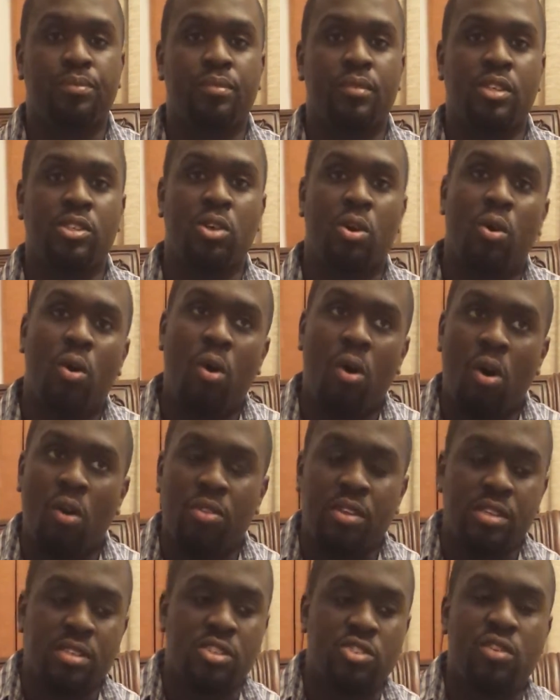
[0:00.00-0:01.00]
So all
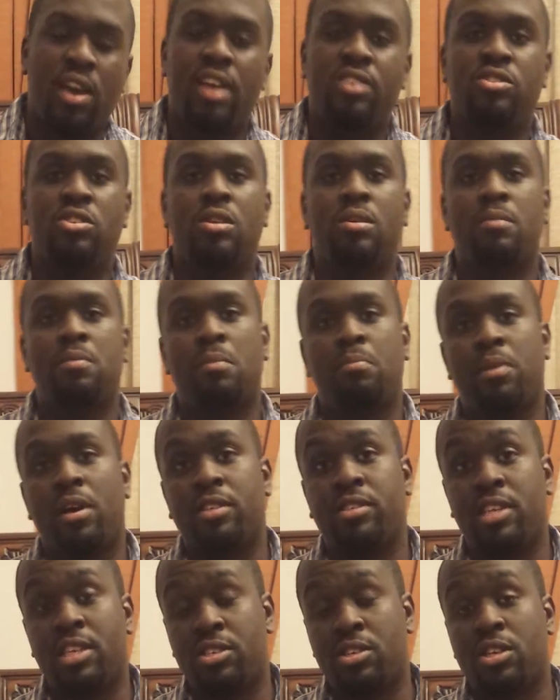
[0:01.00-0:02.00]
these strategies
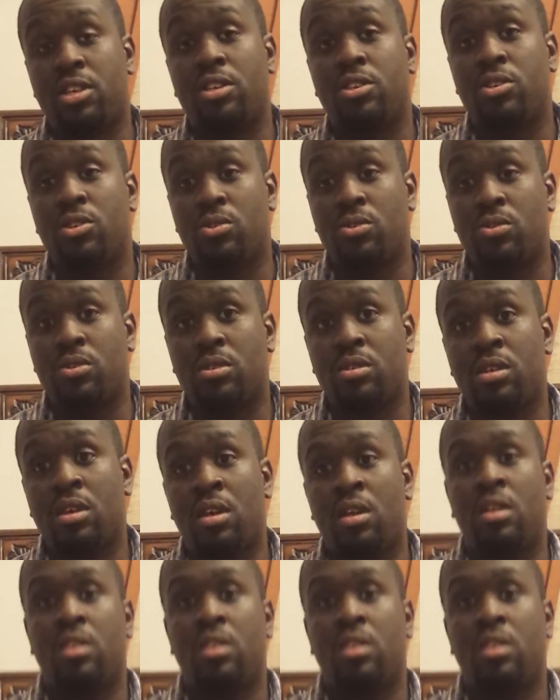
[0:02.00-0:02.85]
a teacher can use